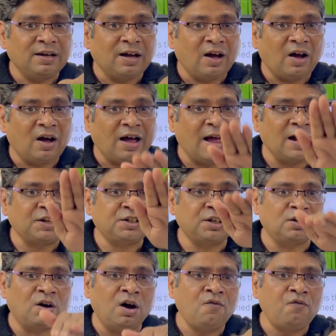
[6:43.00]
action
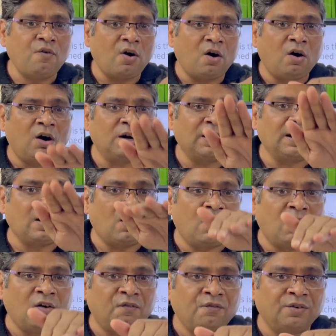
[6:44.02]
of on and
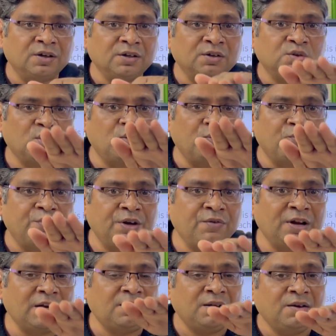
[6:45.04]
off. So we
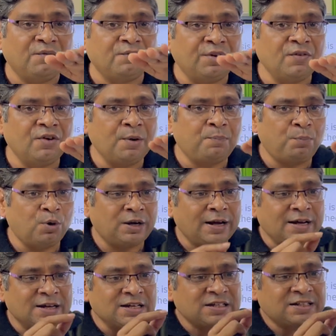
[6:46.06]
will put a
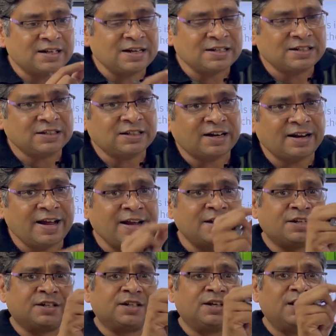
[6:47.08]
hysteresis range,
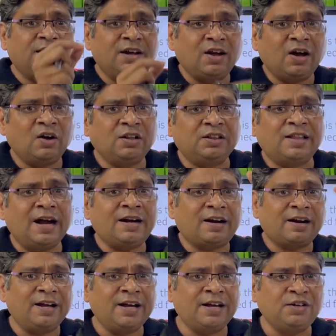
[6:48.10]
and that
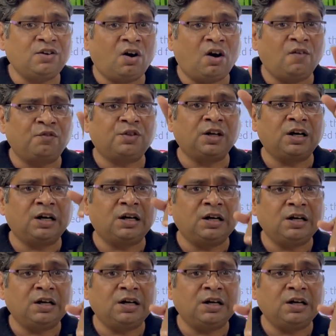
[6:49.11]
range of the